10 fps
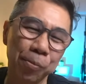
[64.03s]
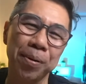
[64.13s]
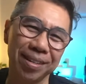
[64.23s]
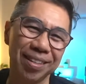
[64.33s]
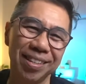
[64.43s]

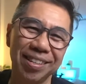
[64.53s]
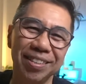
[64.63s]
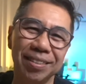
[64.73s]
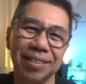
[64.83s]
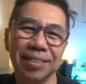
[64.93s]

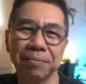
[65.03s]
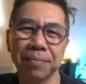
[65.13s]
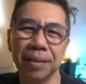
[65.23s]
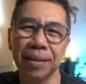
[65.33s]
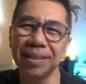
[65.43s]
presentations.
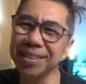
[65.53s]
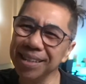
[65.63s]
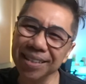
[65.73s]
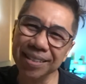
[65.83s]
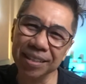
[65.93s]
Is there
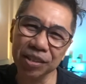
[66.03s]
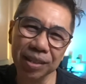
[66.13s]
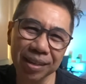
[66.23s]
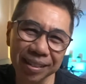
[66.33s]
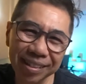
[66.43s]
such
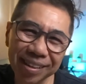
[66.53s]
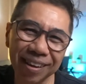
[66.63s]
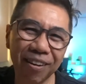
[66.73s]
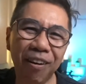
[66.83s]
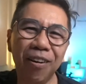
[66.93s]
a thing
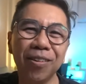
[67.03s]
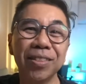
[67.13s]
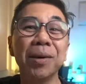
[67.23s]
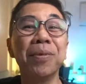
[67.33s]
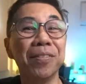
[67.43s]
called
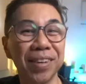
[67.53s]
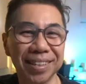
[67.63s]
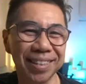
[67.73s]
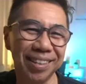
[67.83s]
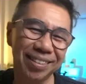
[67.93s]
the perfect
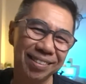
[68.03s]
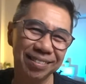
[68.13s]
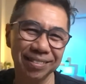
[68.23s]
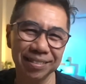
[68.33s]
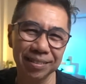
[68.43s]
slide?
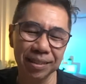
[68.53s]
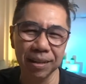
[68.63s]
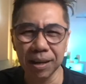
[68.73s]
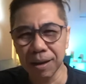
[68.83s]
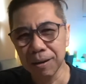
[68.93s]

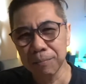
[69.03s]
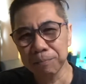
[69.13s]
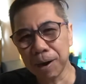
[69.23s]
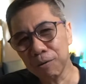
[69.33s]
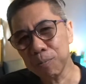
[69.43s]

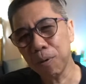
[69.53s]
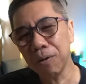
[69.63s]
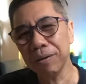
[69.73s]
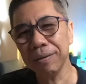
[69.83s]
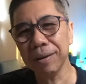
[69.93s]

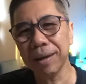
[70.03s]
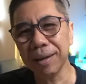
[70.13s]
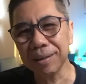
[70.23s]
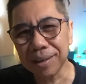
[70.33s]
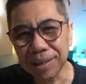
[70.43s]
PowerPoint
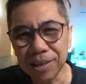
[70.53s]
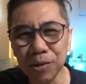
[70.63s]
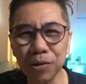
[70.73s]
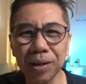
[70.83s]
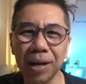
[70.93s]
and
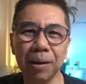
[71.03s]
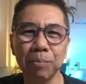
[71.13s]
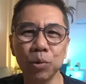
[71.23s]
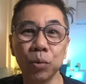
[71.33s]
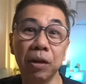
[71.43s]
Keynote
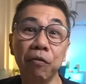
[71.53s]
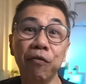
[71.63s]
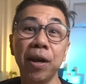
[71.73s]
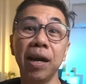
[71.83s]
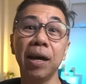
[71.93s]
comes with a
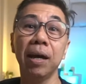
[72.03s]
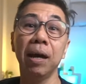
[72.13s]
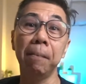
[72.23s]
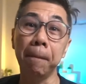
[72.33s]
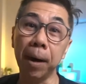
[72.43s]
fair
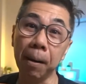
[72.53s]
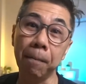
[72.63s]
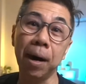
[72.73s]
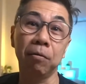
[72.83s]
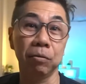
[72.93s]

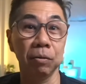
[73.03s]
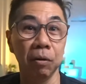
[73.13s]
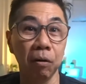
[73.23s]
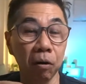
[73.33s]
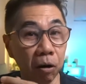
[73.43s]
amount
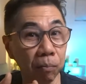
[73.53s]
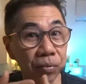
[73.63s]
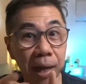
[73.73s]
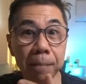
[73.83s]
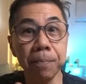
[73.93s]
of
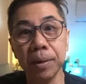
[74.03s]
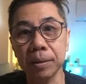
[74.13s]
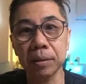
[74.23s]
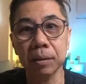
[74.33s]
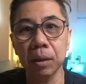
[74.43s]

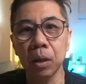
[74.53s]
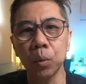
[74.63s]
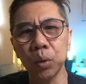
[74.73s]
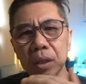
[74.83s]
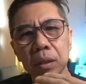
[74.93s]
templates
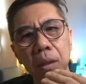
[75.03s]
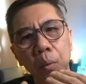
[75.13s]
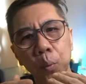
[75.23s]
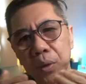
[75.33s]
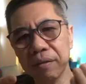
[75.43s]
with
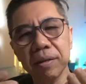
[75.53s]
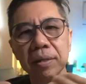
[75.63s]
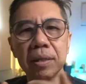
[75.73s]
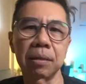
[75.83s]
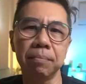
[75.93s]
various
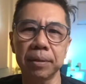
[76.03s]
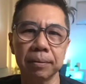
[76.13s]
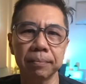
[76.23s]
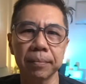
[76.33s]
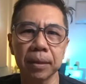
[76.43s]
themes.
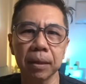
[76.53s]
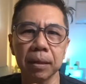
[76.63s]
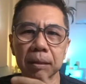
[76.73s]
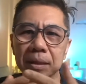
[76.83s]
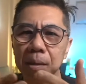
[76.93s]

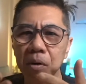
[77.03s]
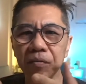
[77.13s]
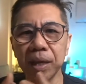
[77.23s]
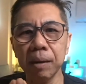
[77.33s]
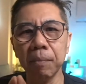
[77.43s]
Some of
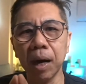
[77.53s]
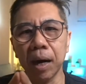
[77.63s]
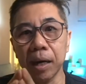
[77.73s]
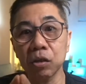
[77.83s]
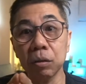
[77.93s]
them are
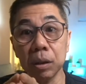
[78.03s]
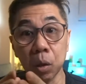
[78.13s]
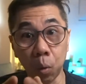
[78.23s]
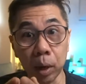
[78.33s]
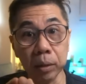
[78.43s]
actually
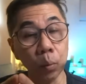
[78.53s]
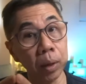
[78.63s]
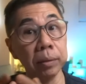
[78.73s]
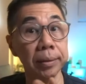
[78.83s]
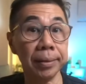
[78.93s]
quite
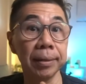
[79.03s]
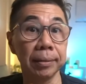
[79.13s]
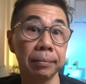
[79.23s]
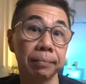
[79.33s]
well designed,